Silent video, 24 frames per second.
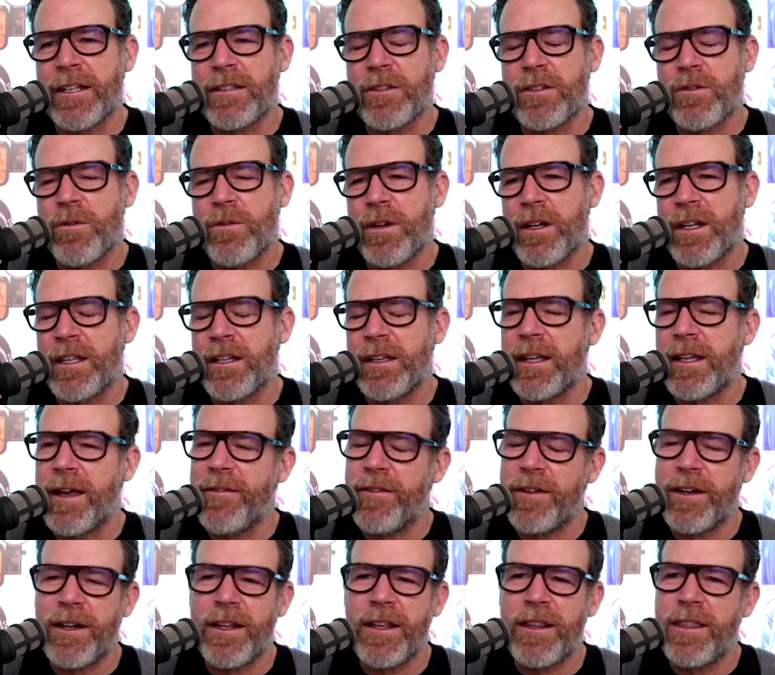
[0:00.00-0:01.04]

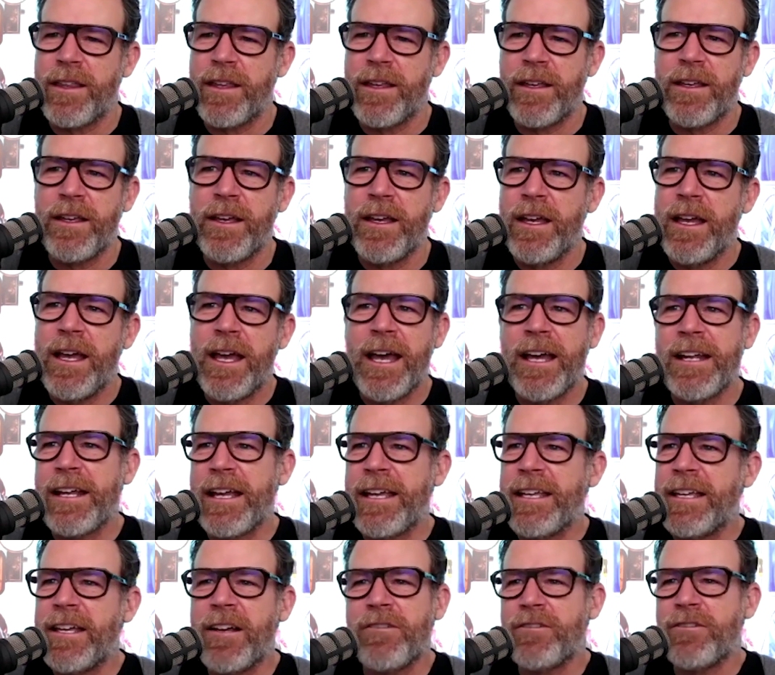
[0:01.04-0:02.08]
2011, I think, and
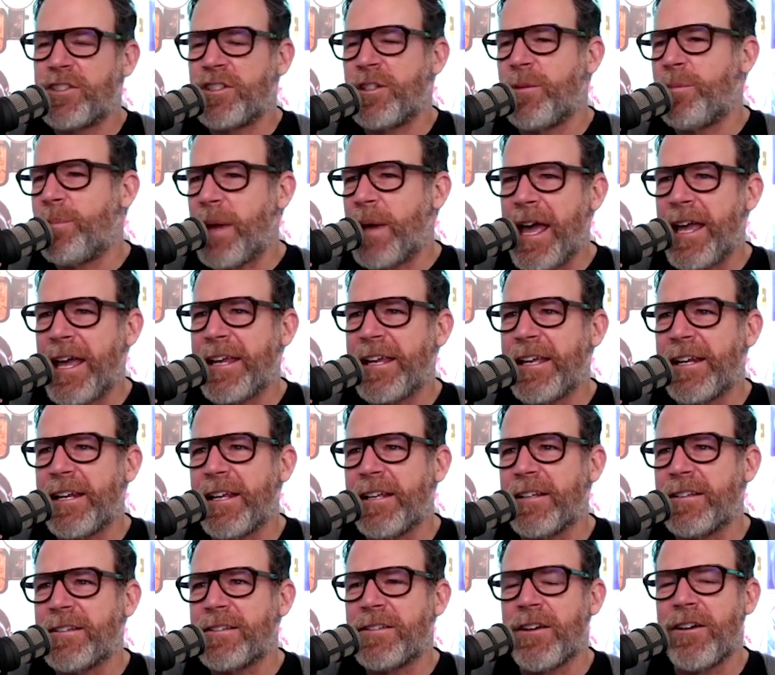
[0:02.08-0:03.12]
I yell Shabang in
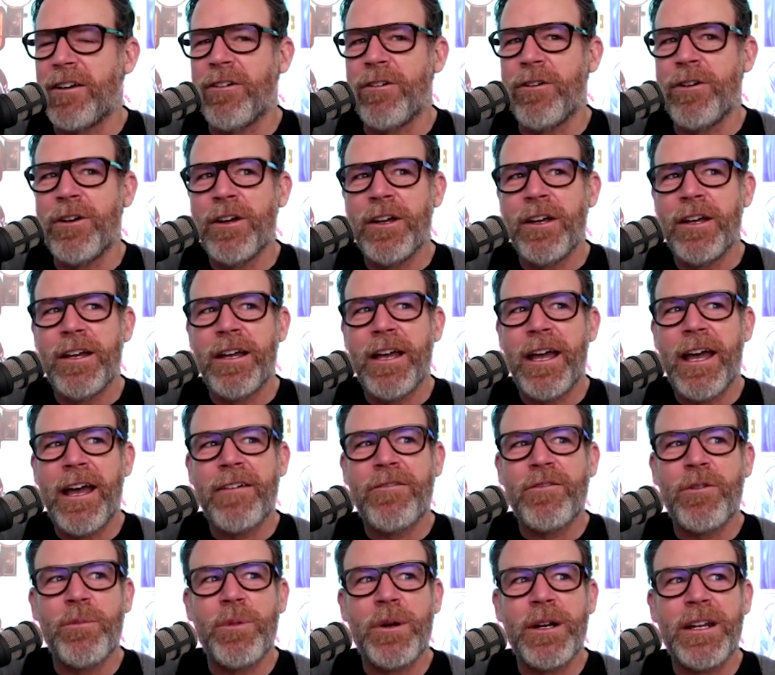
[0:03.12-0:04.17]
it. So
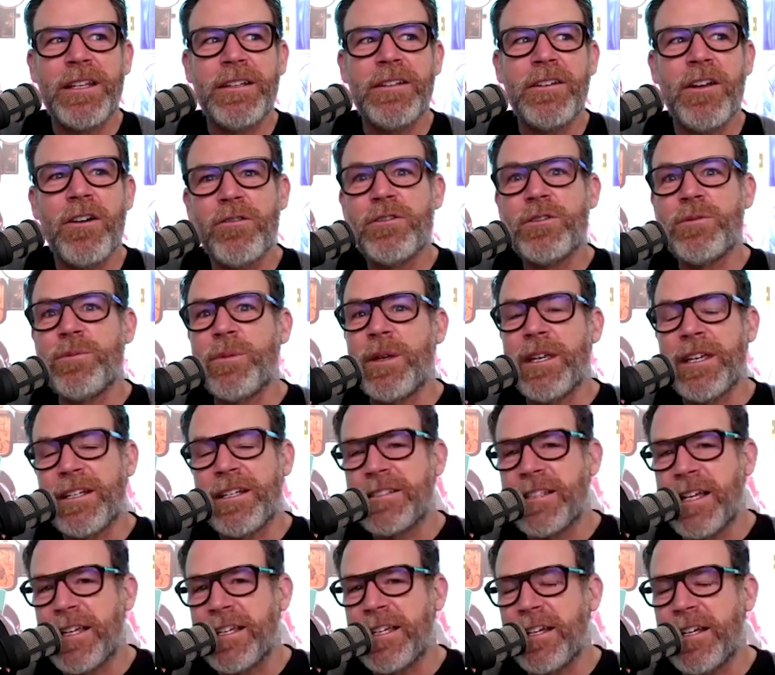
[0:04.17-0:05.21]
everybody knows me
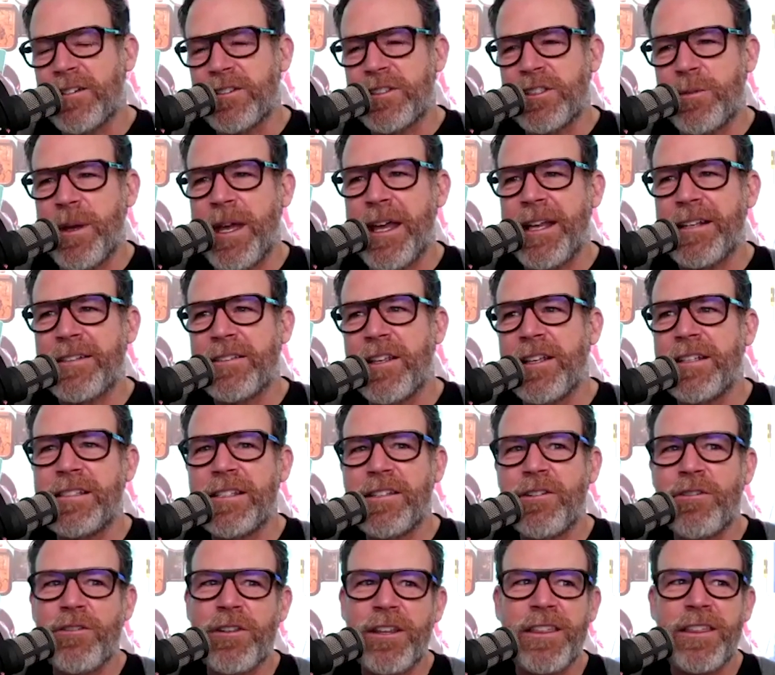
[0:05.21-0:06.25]
because I yell Shabang. So that's
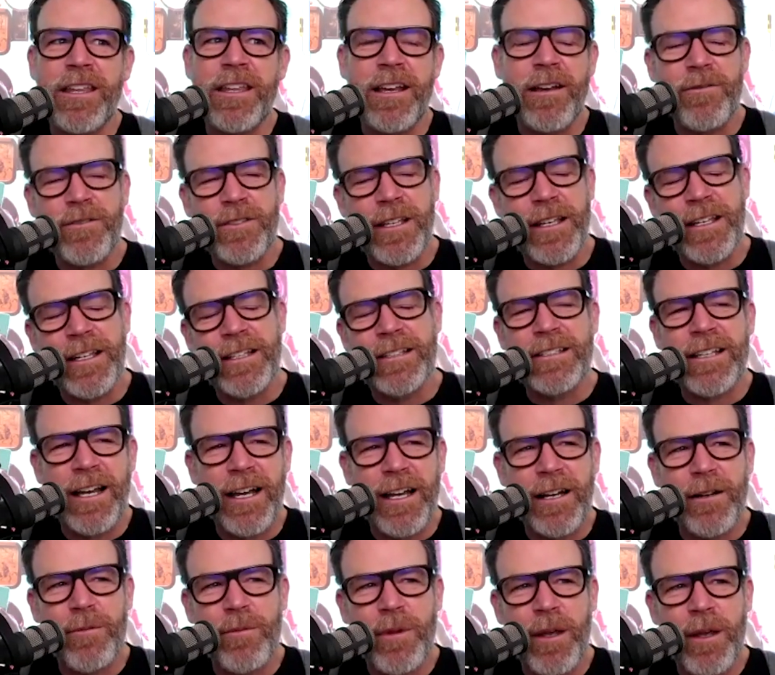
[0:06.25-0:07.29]
the only thing. I was like, it's
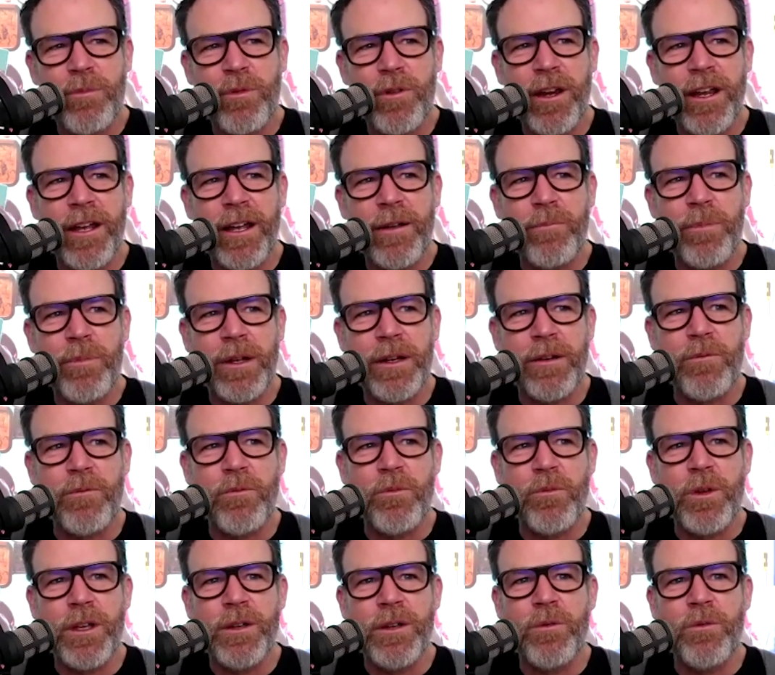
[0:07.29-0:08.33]
kind of my brand, but
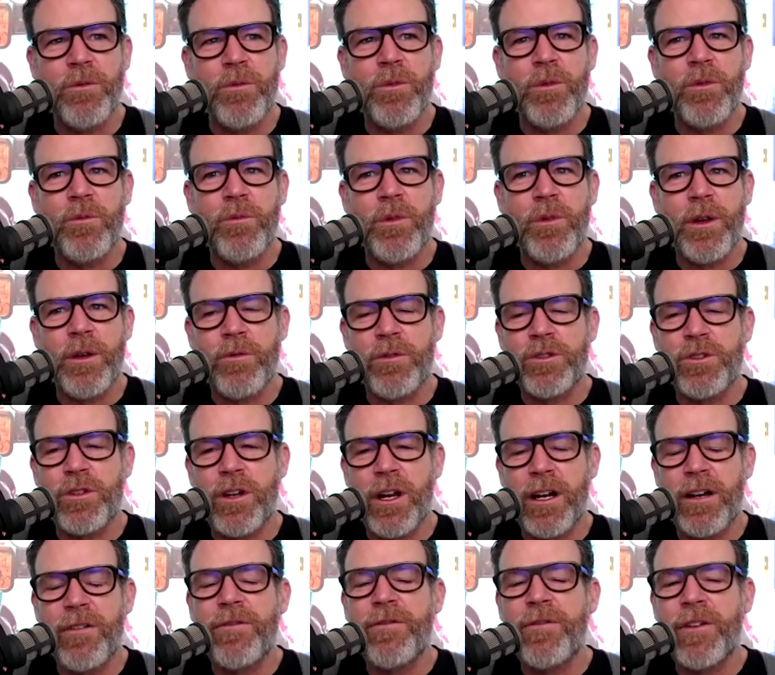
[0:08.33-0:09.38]
we were
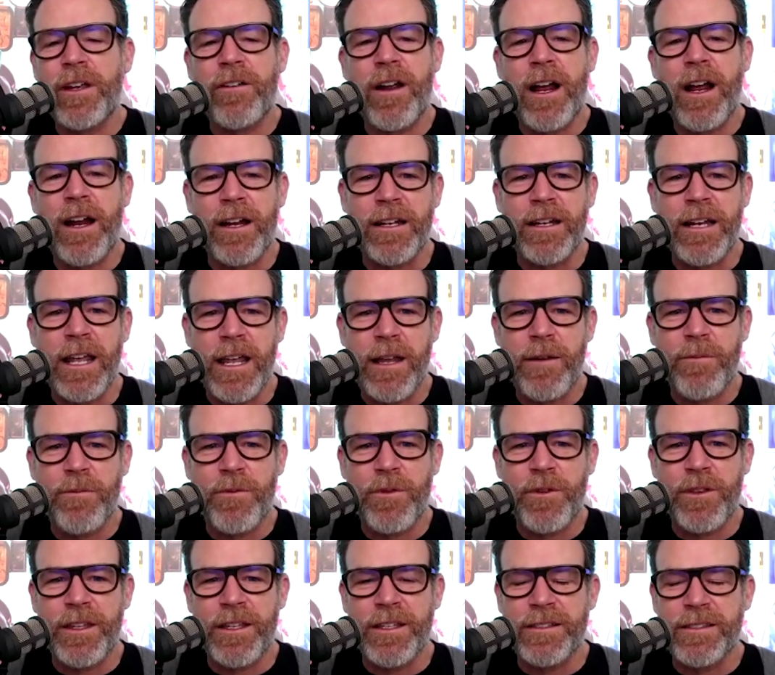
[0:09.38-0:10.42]
trying to figure out a name
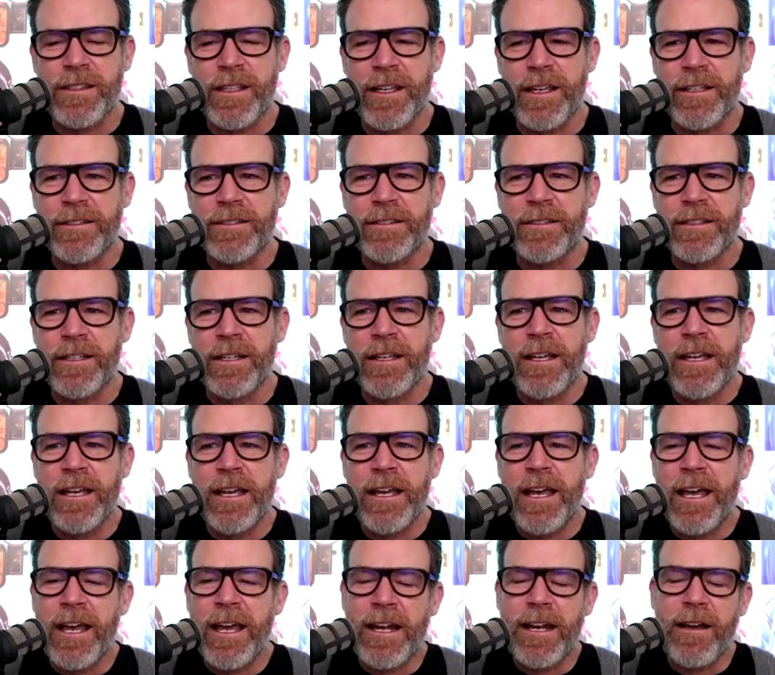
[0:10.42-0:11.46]
for these things.
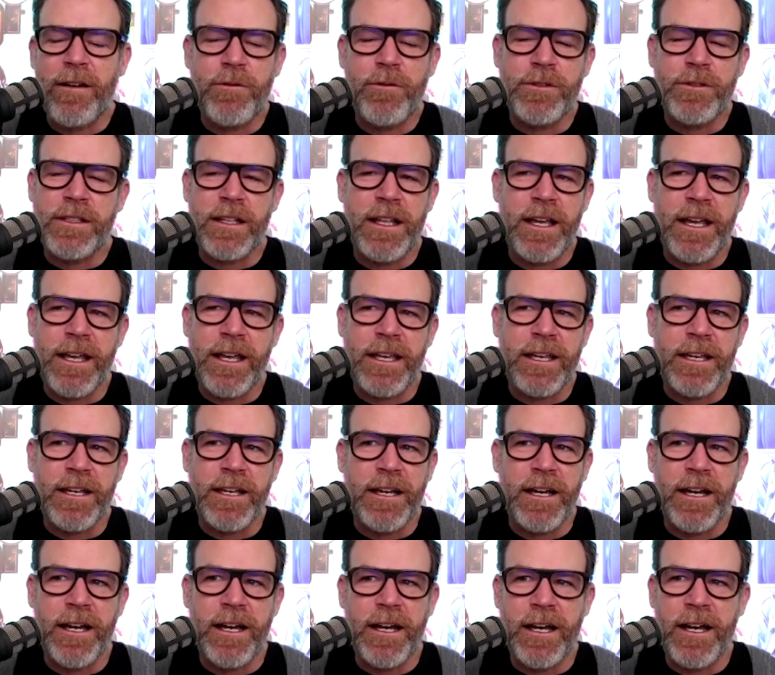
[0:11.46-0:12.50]
And I was like,
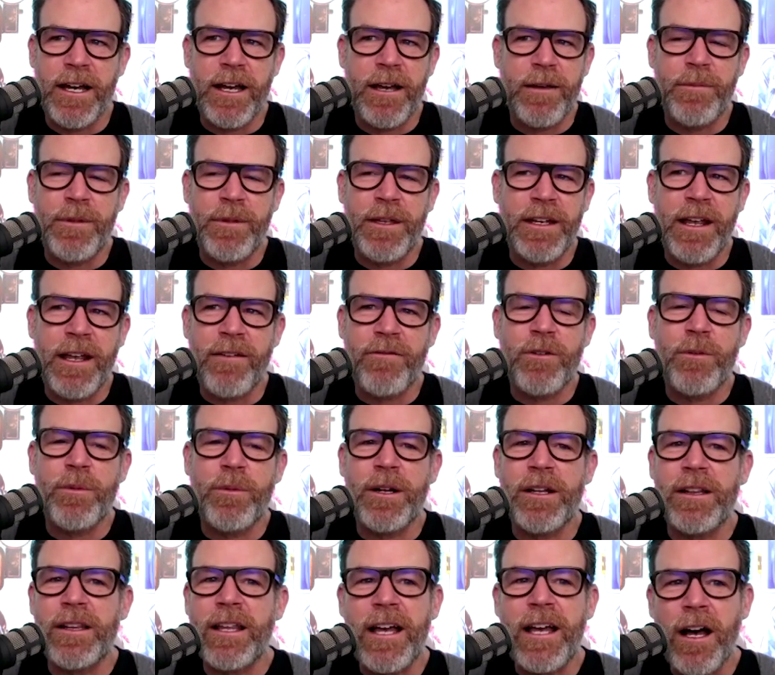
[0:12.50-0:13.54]
I mean,
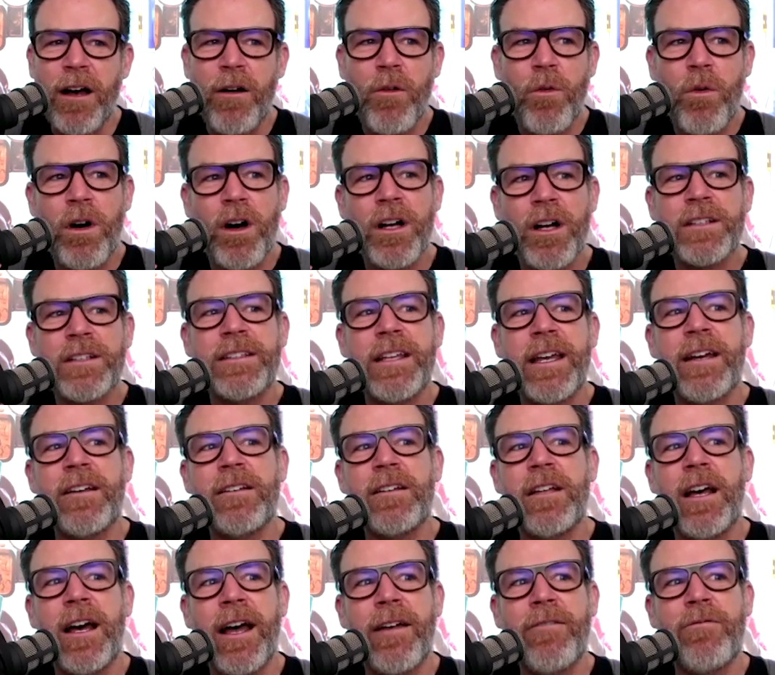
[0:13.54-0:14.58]
everybody, like I'll walk
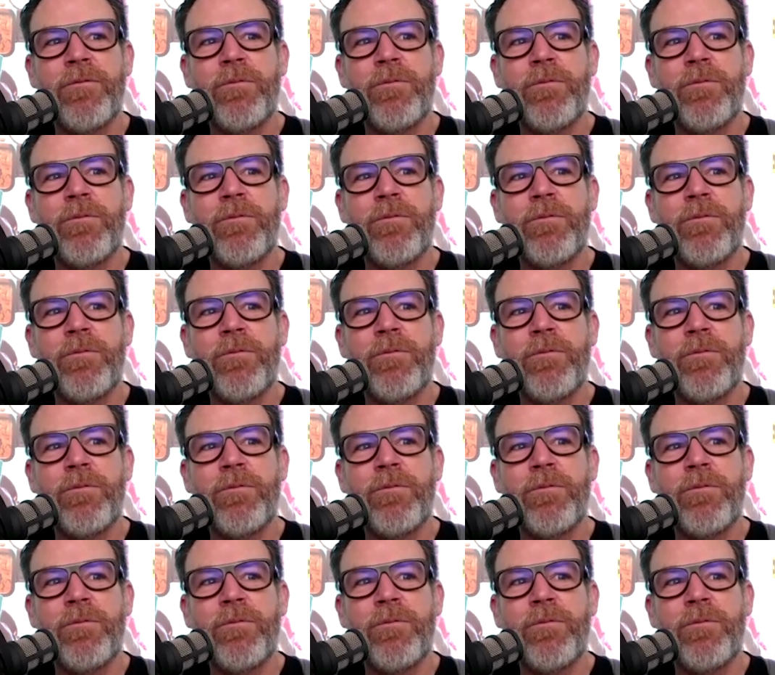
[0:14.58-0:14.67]
down, I